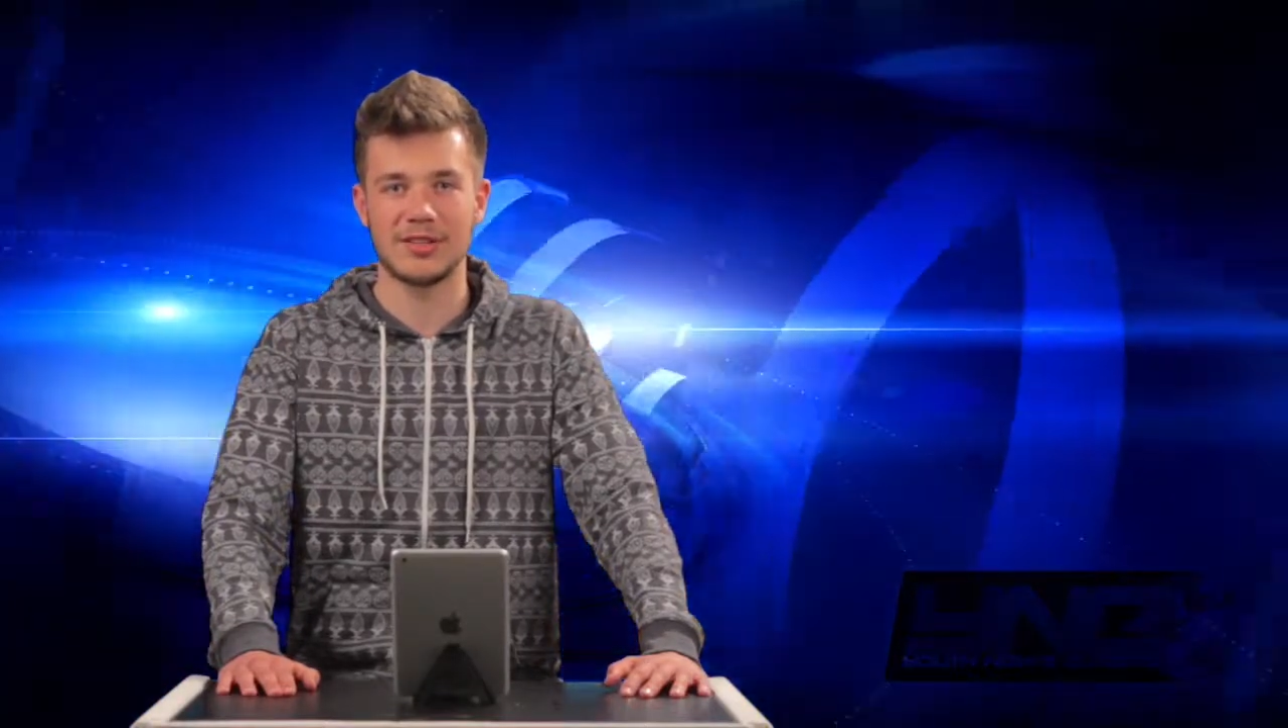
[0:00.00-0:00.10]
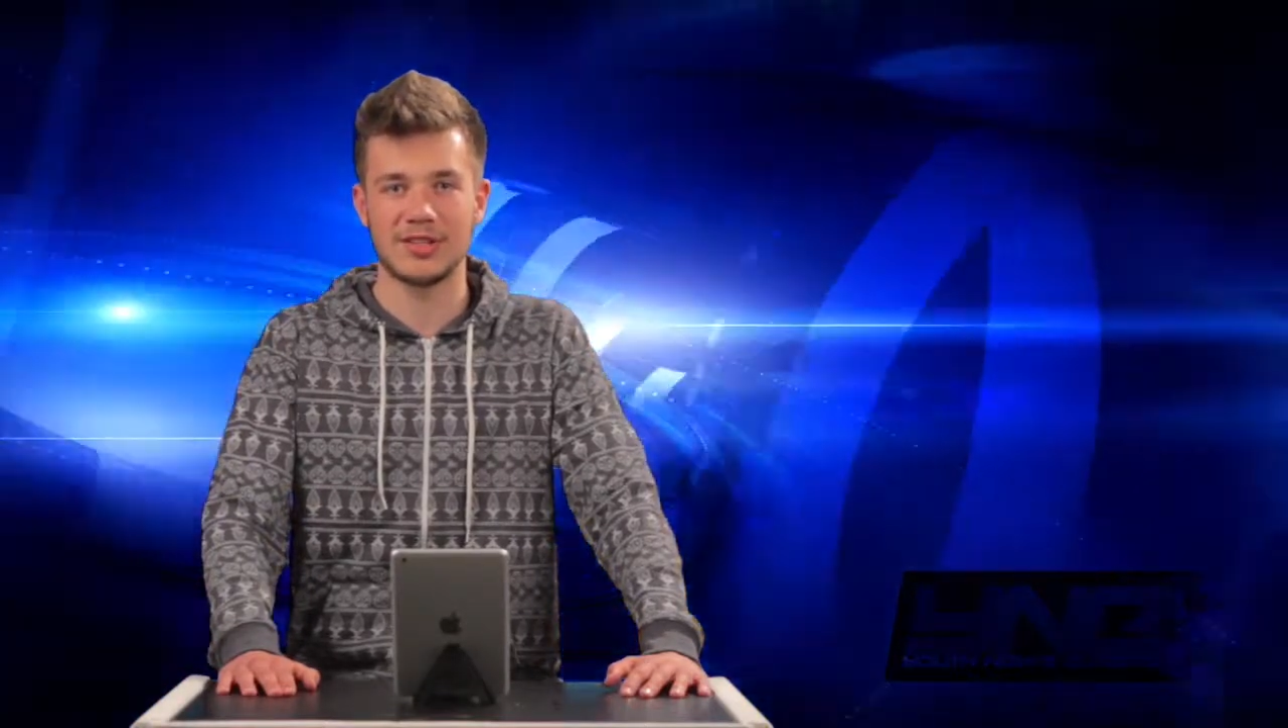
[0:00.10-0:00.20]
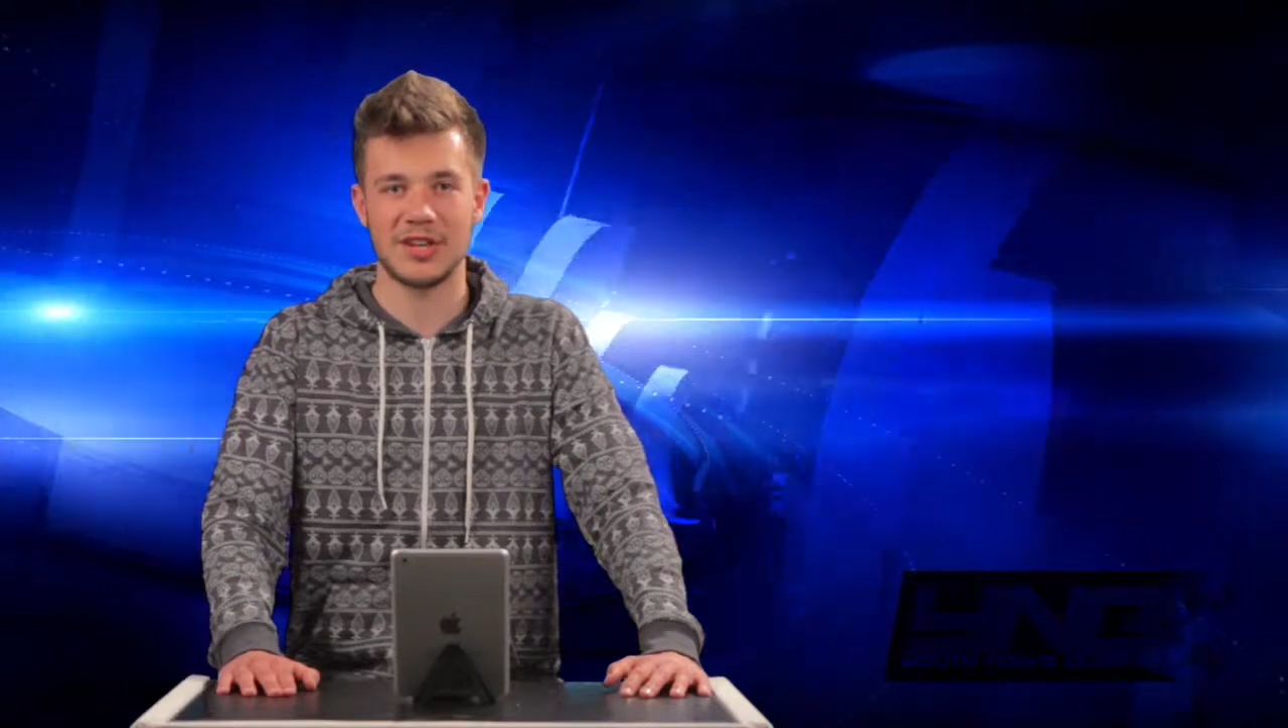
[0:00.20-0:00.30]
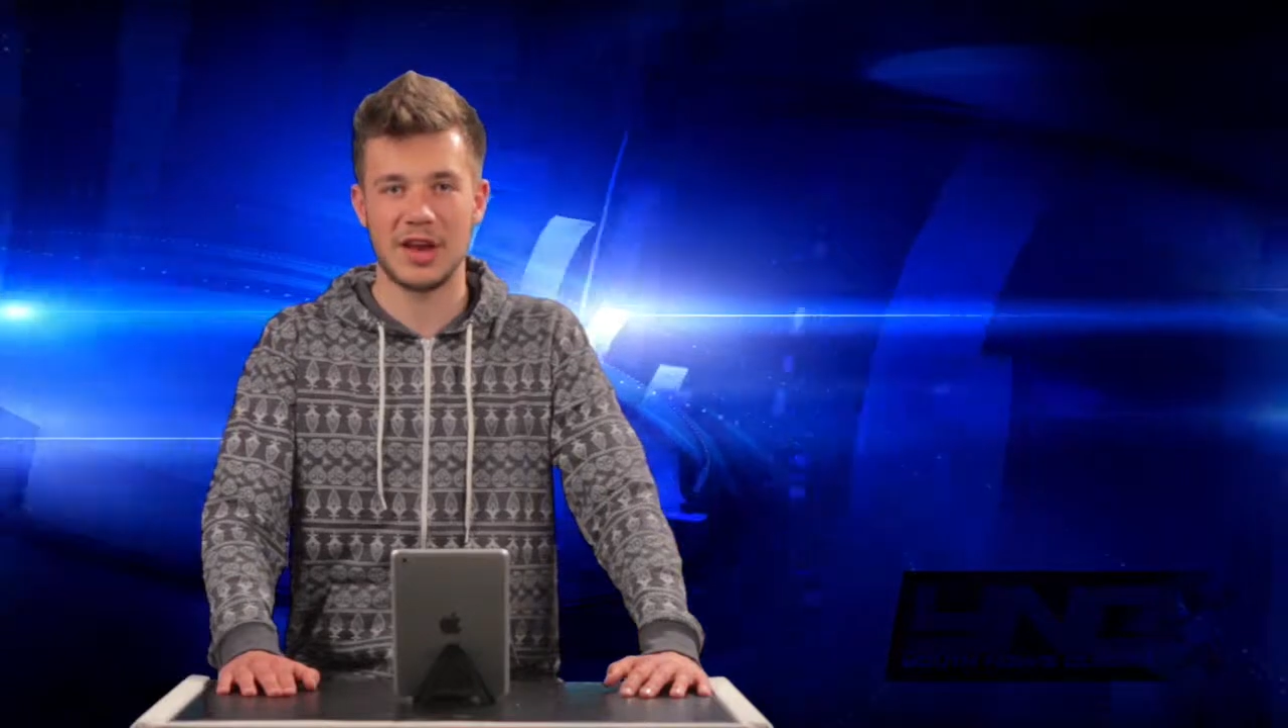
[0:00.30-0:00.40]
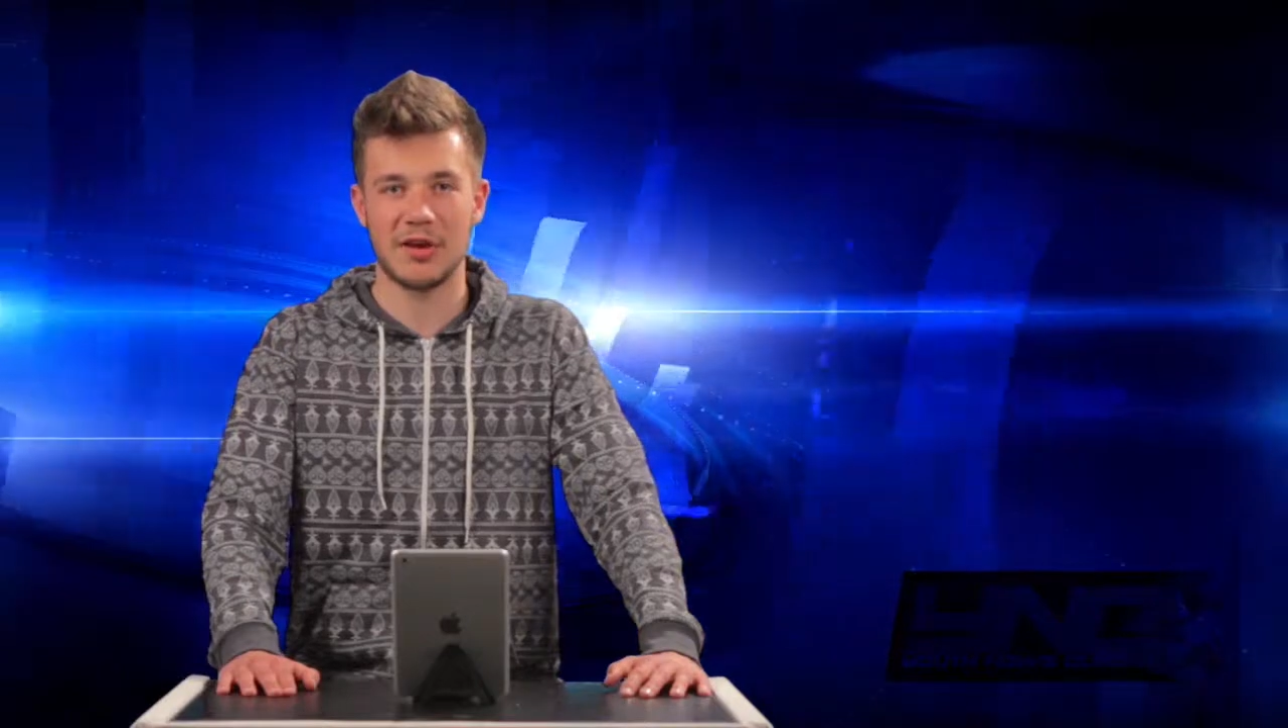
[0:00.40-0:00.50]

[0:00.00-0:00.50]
to share